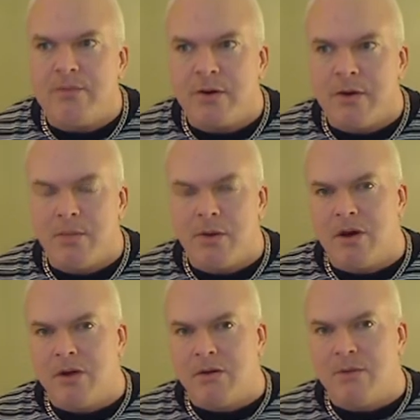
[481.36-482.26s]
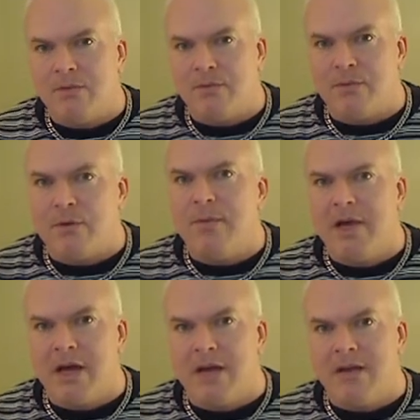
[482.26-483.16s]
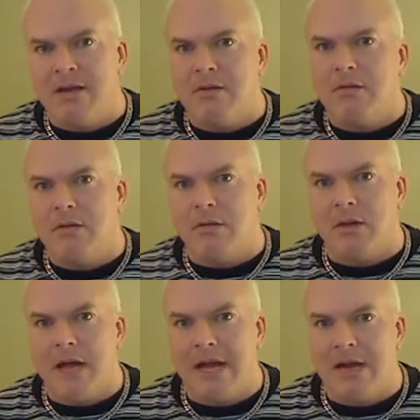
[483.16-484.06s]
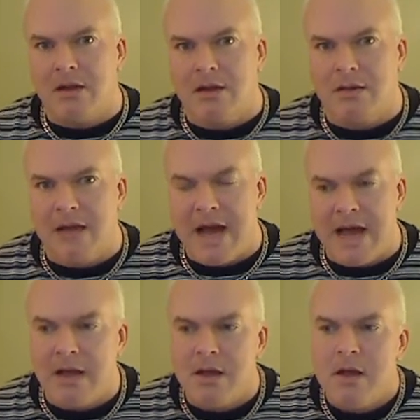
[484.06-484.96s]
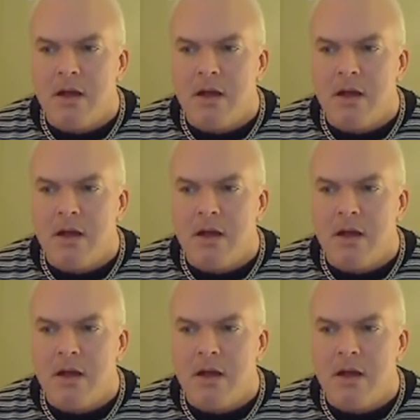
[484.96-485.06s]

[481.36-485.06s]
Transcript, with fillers: very well for me. I didn't like that.